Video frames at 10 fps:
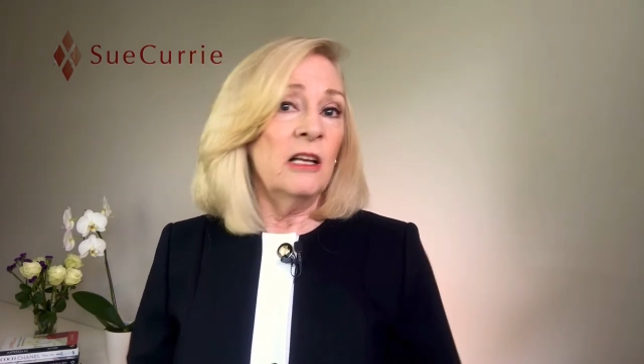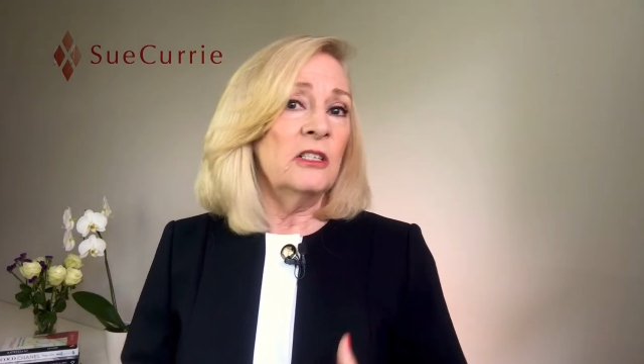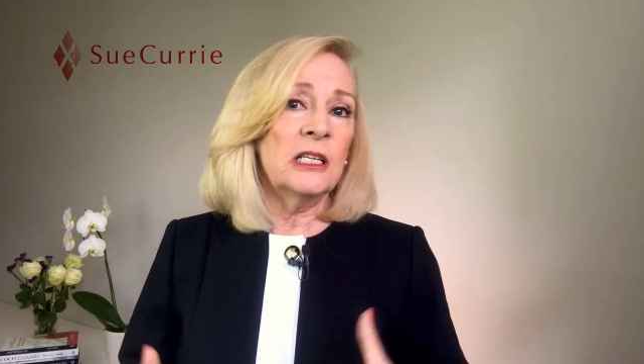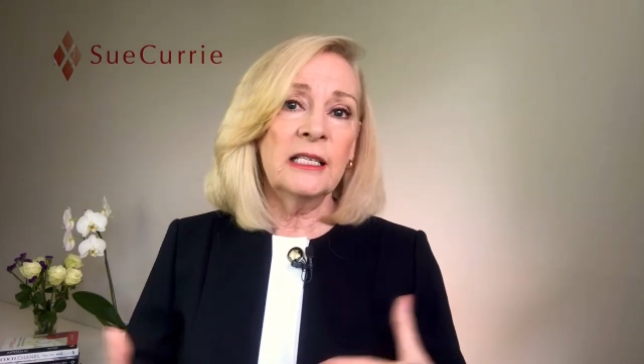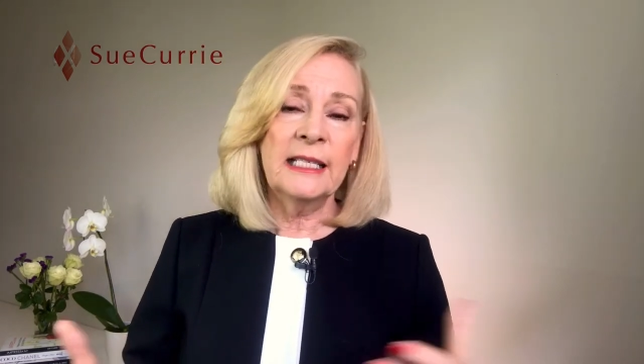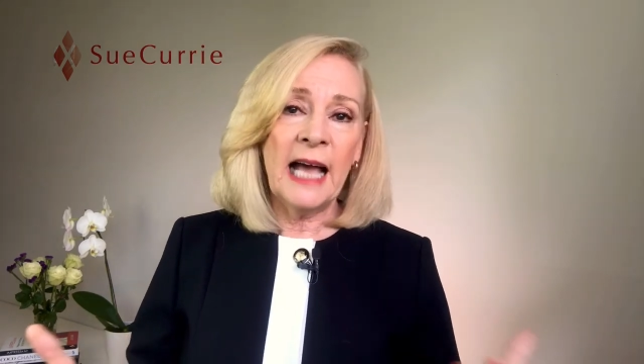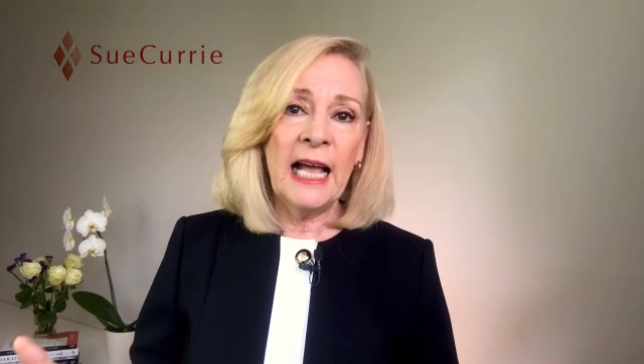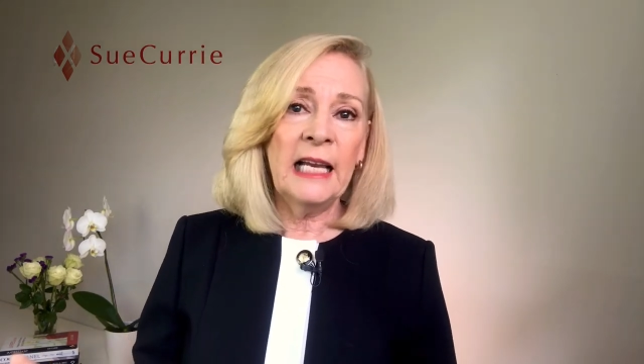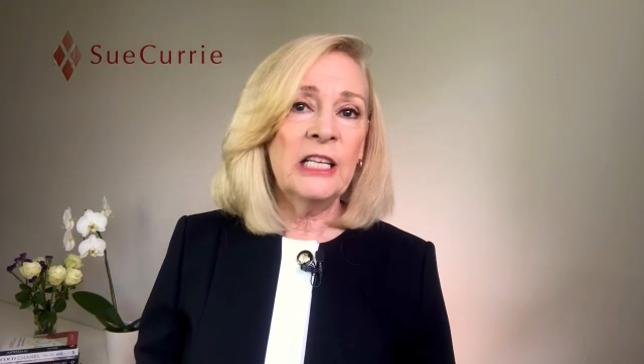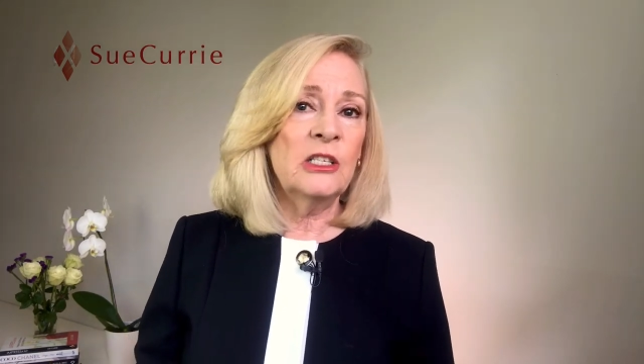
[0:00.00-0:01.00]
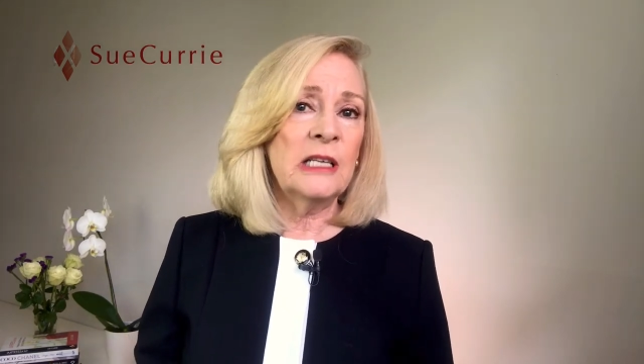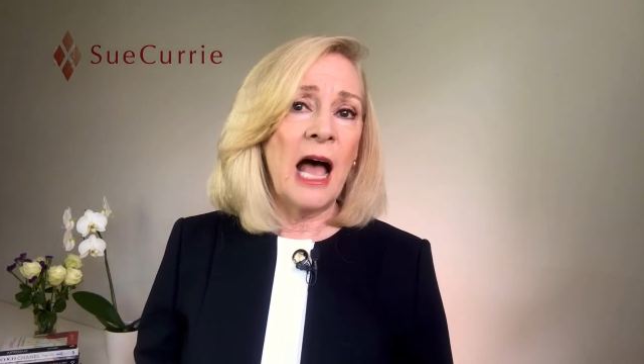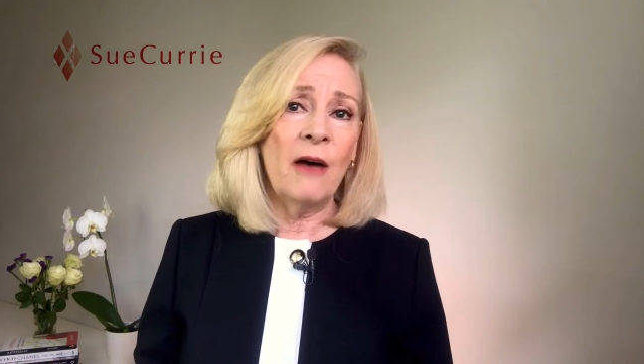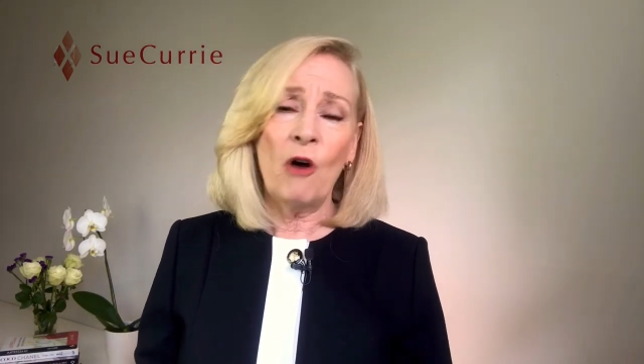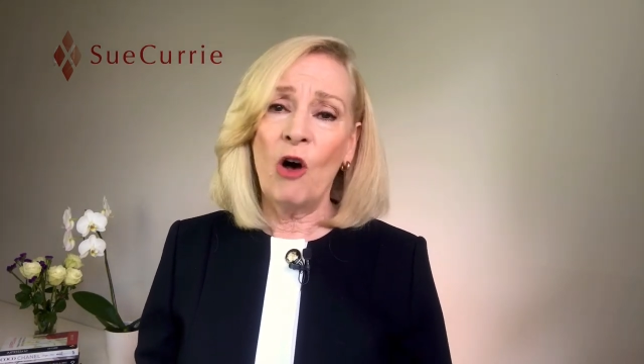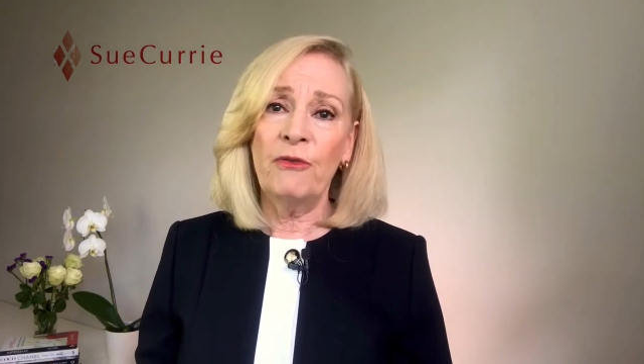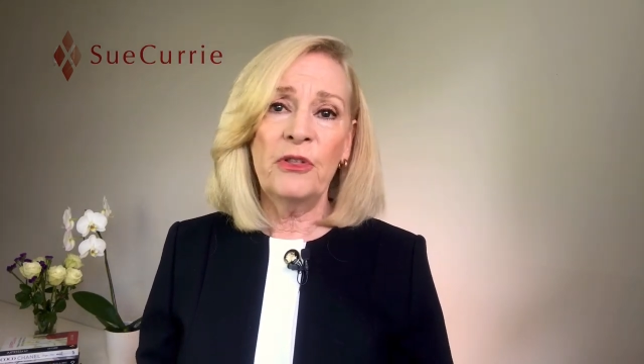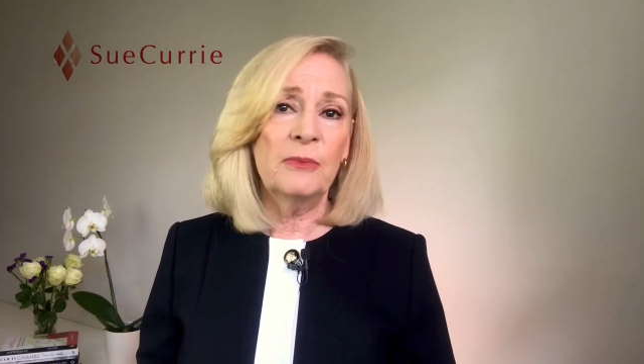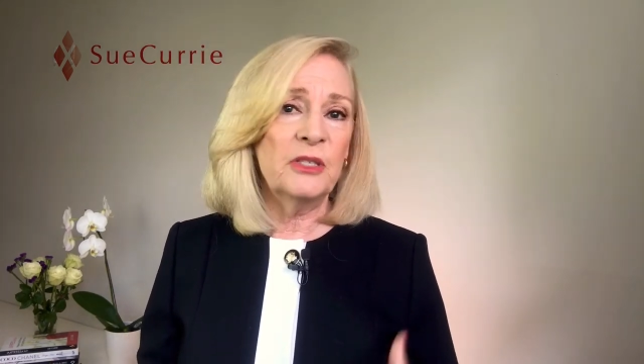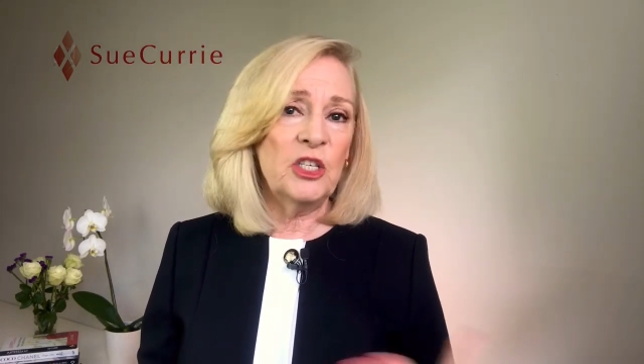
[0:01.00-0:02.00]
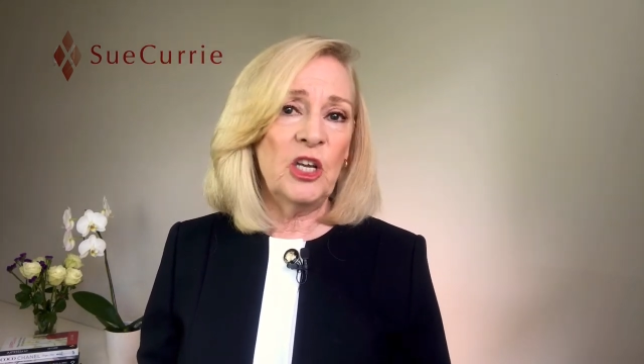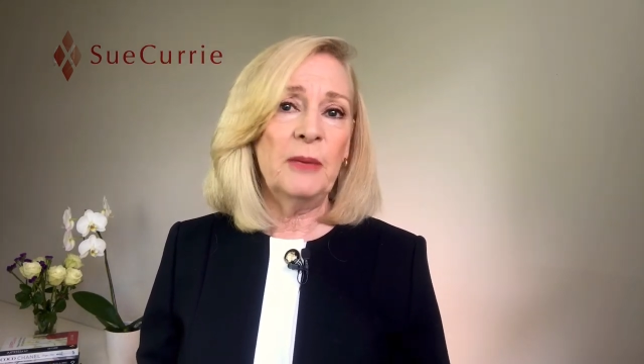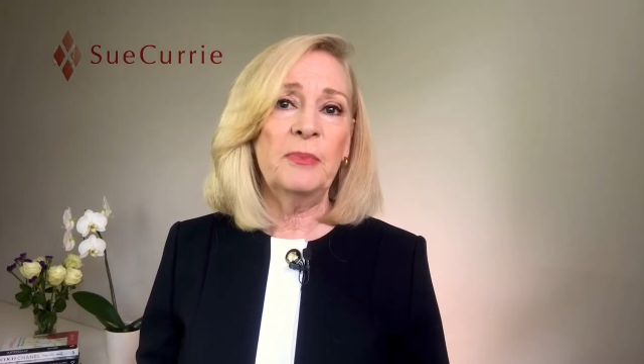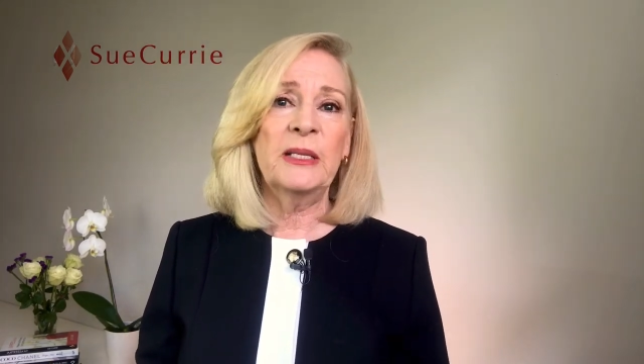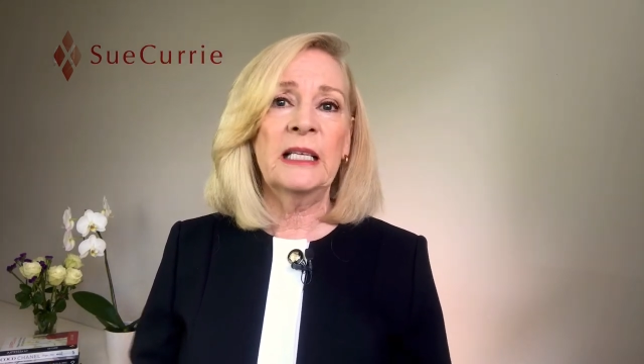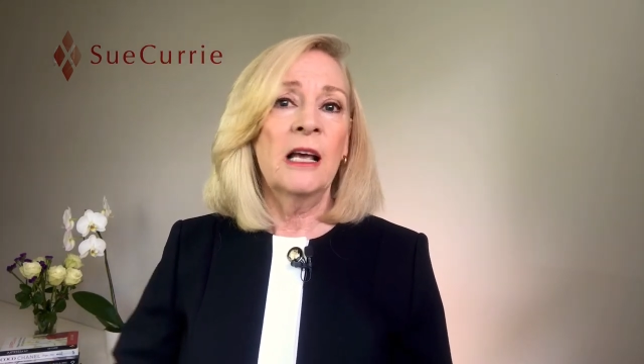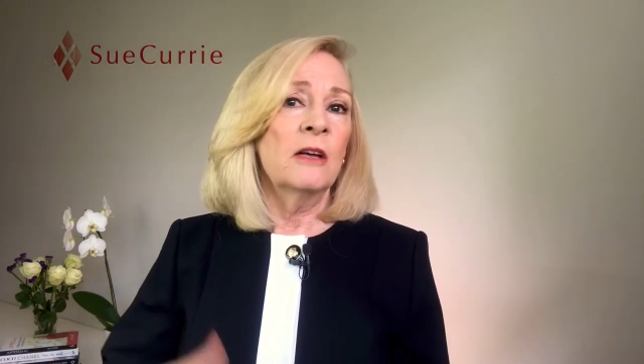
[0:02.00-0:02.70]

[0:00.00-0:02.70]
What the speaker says: Just daily offer them tips,